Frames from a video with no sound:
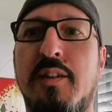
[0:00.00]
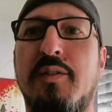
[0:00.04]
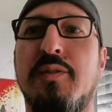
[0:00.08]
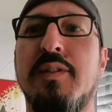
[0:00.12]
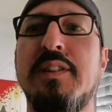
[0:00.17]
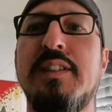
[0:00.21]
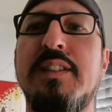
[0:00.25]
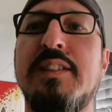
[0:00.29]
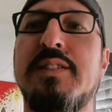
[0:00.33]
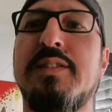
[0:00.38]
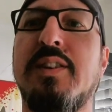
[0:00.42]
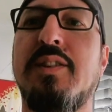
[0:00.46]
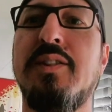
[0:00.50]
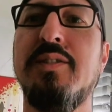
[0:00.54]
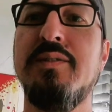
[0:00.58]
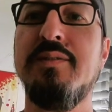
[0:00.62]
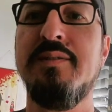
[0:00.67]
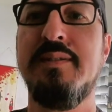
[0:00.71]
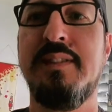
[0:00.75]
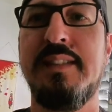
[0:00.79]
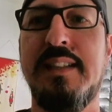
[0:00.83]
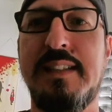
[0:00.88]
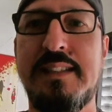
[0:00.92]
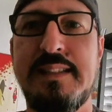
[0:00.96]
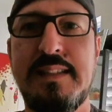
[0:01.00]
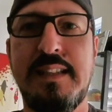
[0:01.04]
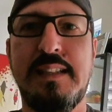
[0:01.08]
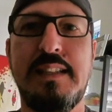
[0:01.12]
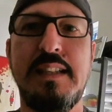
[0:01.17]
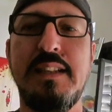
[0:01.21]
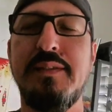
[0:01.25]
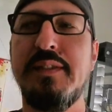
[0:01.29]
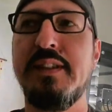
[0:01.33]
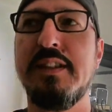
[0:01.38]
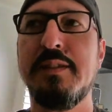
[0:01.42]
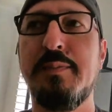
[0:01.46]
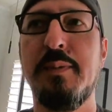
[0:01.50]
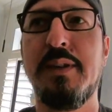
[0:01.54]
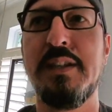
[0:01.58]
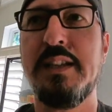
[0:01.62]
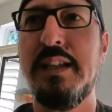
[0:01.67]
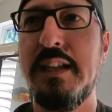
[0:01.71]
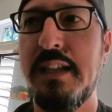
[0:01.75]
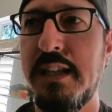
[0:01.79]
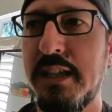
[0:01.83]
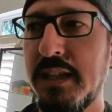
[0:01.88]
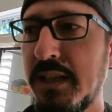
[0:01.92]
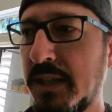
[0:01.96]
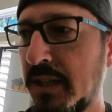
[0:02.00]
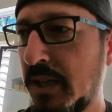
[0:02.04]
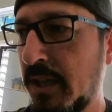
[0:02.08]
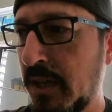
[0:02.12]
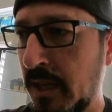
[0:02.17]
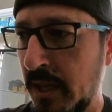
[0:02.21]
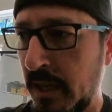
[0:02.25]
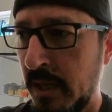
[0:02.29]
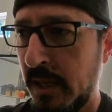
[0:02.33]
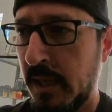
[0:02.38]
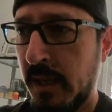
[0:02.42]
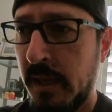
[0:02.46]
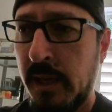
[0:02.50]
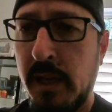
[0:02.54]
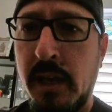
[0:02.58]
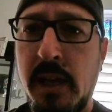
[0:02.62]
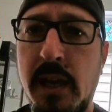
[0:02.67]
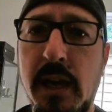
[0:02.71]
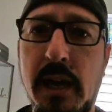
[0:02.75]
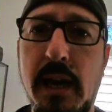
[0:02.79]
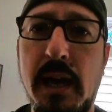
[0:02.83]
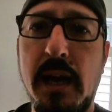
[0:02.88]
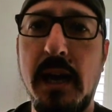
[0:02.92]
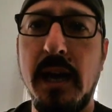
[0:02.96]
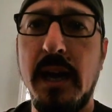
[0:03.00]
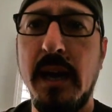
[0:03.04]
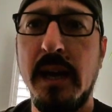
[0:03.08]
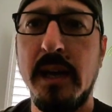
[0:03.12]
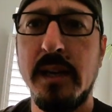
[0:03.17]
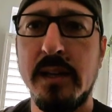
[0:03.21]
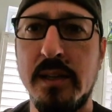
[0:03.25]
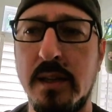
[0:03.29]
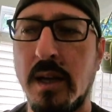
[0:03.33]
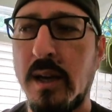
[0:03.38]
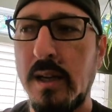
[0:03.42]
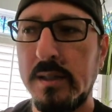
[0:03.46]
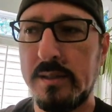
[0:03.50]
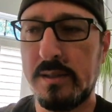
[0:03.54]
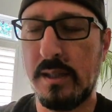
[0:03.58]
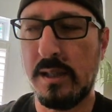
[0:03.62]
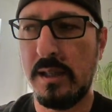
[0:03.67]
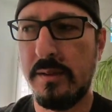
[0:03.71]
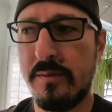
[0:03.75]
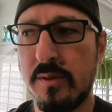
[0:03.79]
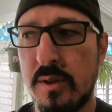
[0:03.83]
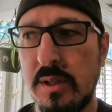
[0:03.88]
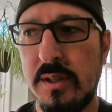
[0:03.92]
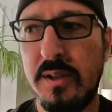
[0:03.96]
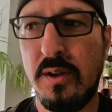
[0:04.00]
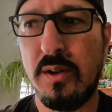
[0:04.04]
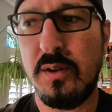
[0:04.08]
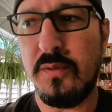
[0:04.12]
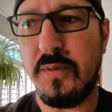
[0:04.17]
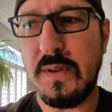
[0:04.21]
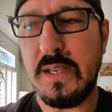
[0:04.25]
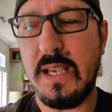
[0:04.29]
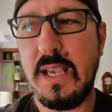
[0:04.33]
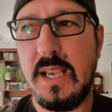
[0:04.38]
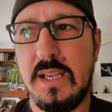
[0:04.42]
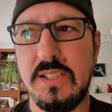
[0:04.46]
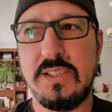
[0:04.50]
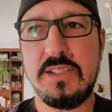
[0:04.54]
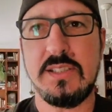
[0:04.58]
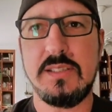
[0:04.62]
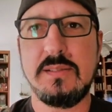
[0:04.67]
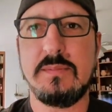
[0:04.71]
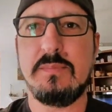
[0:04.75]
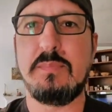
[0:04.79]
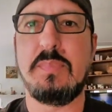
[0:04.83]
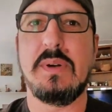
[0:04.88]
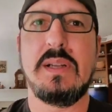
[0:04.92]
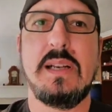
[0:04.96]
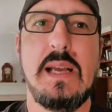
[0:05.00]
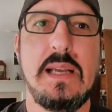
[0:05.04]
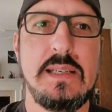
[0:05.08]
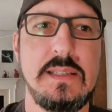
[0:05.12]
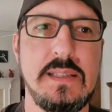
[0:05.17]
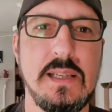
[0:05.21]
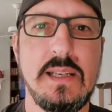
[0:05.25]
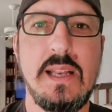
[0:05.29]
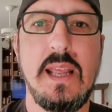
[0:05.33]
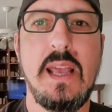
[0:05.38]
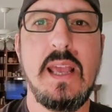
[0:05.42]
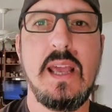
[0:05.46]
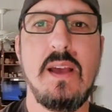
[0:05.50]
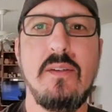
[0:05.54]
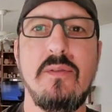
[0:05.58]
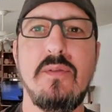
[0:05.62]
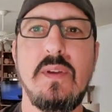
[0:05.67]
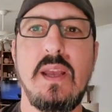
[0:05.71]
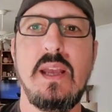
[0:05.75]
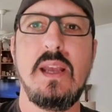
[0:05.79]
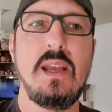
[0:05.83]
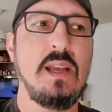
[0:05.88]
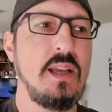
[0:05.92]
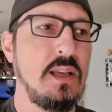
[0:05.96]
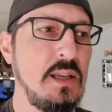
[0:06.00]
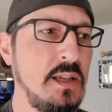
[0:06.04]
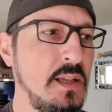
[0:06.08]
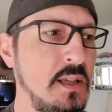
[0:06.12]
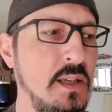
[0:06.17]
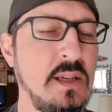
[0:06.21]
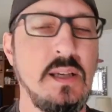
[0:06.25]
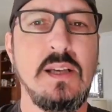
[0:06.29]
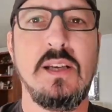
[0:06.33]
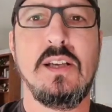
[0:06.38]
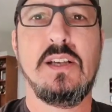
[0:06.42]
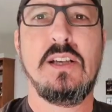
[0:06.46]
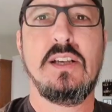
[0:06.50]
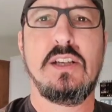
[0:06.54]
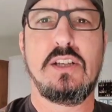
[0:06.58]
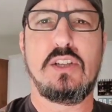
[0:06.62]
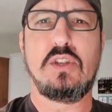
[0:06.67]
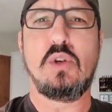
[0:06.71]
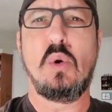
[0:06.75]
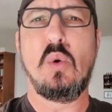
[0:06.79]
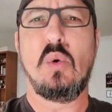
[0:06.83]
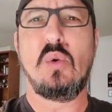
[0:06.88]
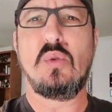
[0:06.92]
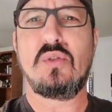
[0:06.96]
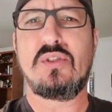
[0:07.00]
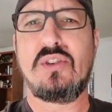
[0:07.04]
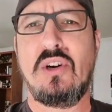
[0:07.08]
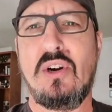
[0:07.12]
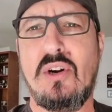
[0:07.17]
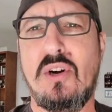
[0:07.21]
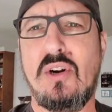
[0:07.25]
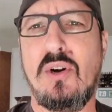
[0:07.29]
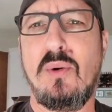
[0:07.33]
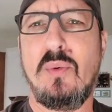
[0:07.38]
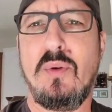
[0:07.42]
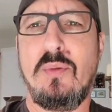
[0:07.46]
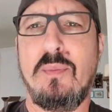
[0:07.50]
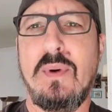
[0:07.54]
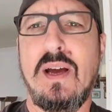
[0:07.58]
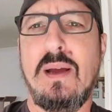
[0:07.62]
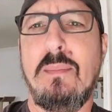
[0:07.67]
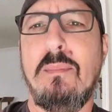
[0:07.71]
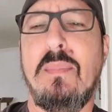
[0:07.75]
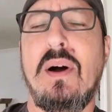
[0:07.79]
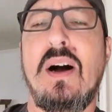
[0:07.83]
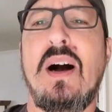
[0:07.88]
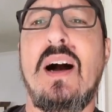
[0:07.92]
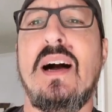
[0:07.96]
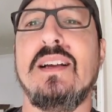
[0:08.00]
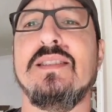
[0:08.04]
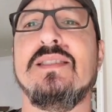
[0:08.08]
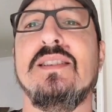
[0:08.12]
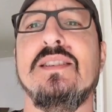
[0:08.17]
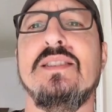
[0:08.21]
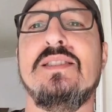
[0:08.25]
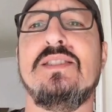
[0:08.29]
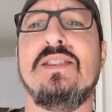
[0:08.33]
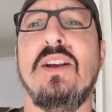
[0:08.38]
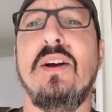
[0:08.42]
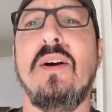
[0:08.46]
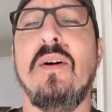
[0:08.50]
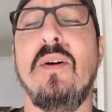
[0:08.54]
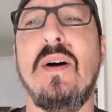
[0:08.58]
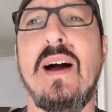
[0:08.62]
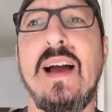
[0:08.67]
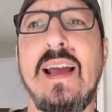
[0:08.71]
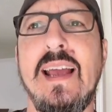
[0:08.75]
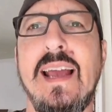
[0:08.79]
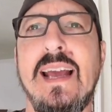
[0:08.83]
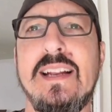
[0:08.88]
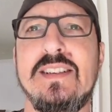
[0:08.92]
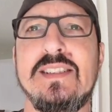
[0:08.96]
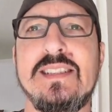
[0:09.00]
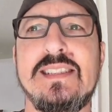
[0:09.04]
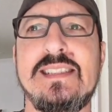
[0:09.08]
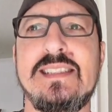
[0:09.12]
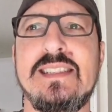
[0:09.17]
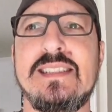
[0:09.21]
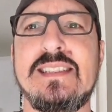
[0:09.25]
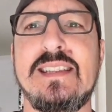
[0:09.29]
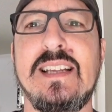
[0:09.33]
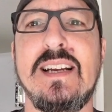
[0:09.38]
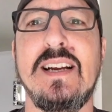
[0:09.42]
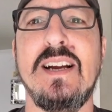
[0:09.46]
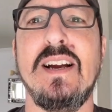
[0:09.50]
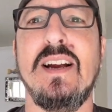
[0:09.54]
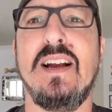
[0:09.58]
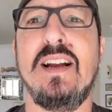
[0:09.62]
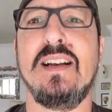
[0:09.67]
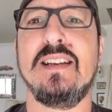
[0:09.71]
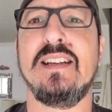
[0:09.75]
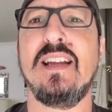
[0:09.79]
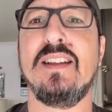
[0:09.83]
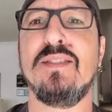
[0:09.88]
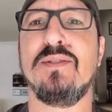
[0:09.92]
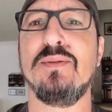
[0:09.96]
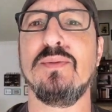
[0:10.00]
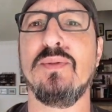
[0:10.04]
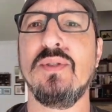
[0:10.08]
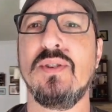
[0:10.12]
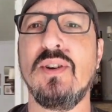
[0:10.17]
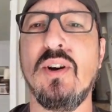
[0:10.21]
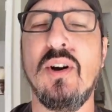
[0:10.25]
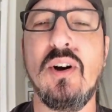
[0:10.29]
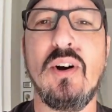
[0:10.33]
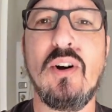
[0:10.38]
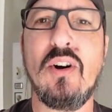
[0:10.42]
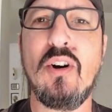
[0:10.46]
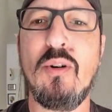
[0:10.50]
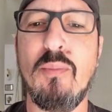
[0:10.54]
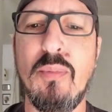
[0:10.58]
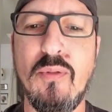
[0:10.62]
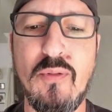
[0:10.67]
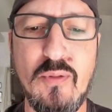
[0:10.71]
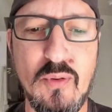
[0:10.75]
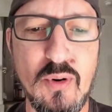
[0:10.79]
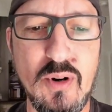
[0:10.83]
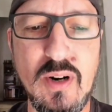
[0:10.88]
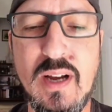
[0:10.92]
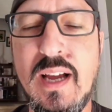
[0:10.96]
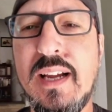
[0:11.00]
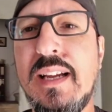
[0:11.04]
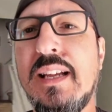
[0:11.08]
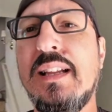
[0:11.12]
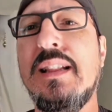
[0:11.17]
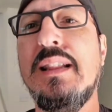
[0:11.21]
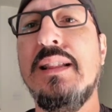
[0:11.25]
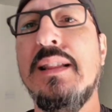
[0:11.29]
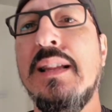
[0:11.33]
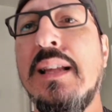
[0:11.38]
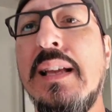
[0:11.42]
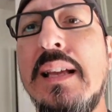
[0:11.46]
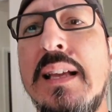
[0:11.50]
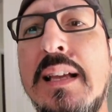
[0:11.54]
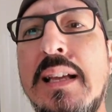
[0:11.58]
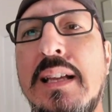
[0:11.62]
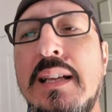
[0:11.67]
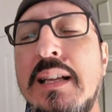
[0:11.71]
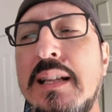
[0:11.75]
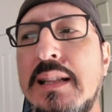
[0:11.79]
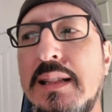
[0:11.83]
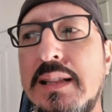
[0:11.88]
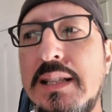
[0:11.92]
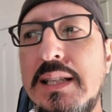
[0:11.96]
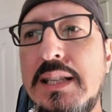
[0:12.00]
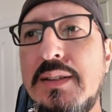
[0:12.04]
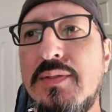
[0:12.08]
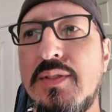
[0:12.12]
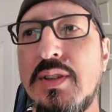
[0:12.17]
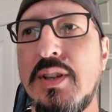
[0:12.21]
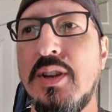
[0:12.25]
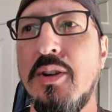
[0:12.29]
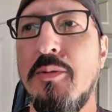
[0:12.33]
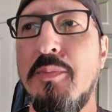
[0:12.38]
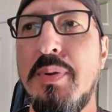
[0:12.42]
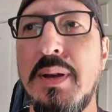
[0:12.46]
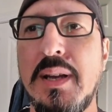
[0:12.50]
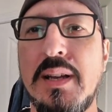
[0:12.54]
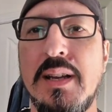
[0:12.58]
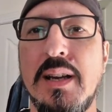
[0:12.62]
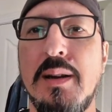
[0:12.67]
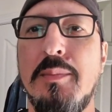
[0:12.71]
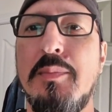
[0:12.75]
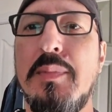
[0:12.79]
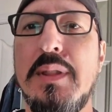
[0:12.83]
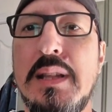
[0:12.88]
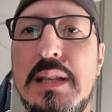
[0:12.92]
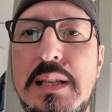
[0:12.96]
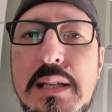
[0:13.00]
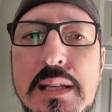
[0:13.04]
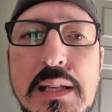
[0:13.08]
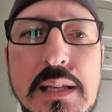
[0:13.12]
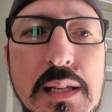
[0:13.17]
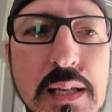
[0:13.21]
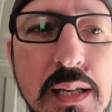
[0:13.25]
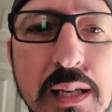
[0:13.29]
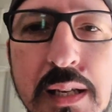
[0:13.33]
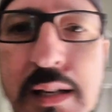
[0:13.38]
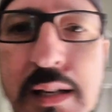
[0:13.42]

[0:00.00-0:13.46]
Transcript: Greetings, all. It's the Devious Monkey here. I got delivery notification, but I did have a goals call with my boss, so I had to sit there and get through the call before I could leave to go pick up the